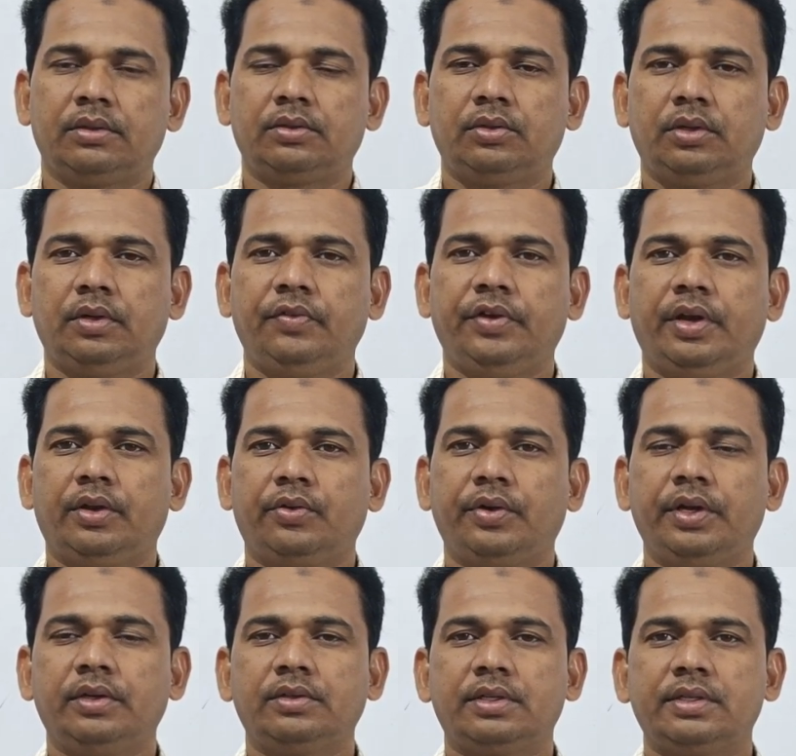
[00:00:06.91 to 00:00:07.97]
Today we are
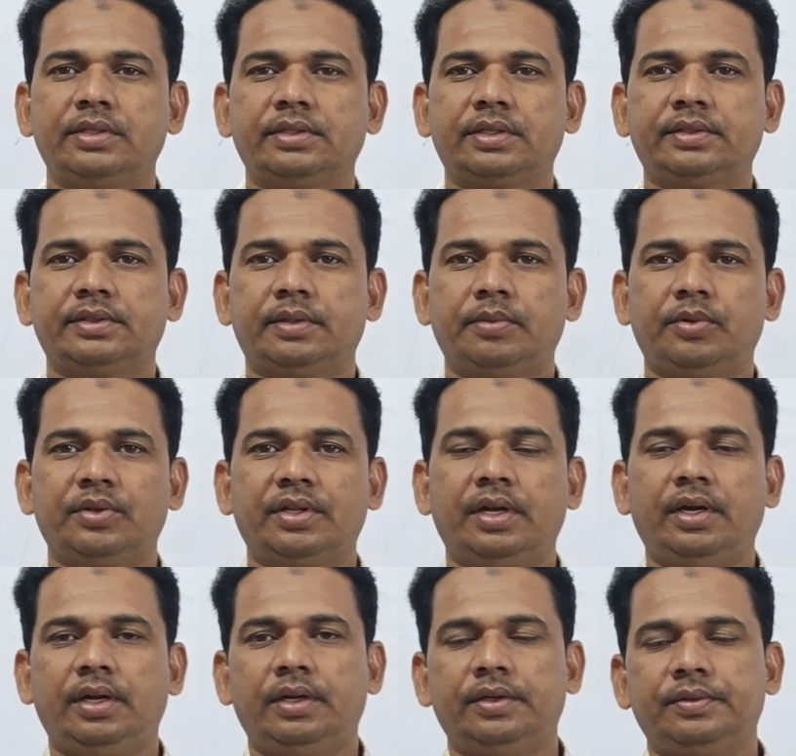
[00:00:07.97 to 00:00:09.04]
going to discuss about
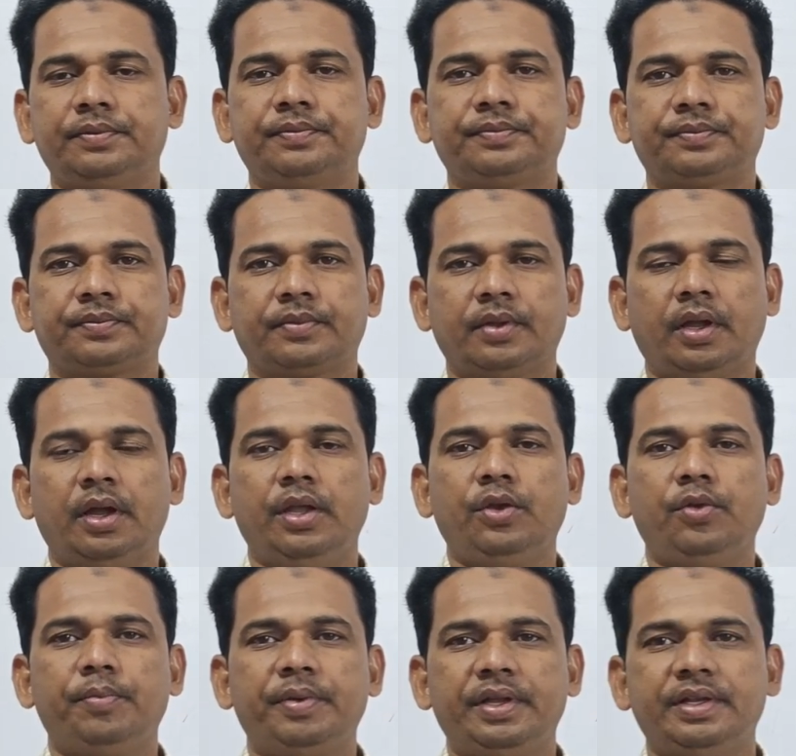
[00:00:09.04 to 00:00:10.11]
the
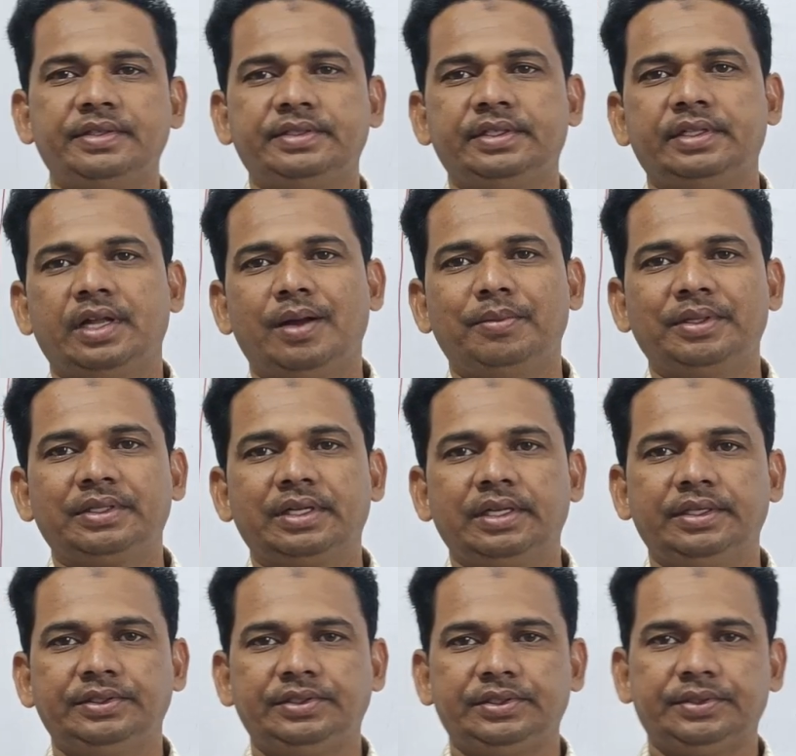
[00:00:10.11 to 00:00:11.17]
IUPAC
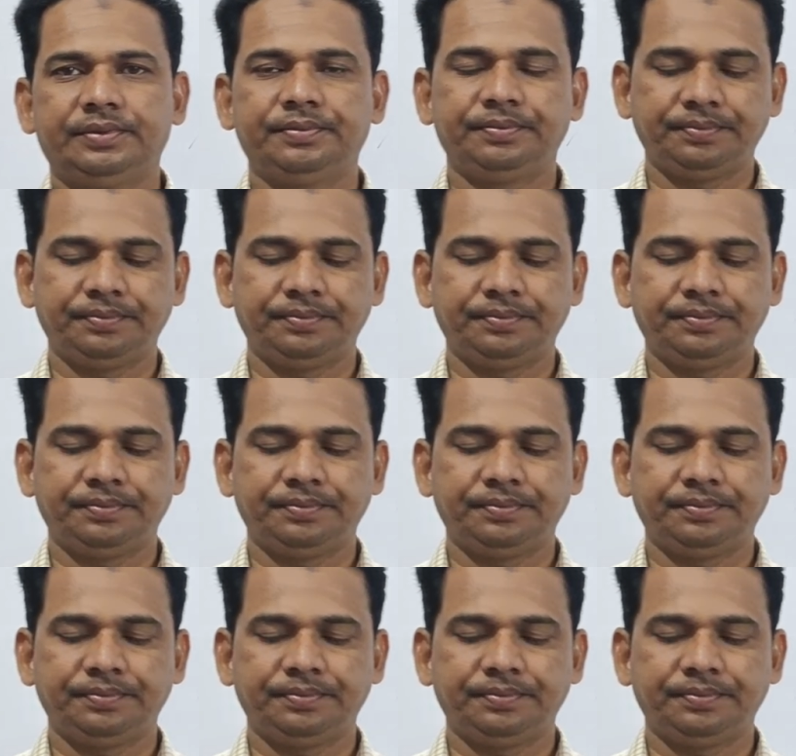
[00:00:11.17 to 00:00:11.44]
nomenclature.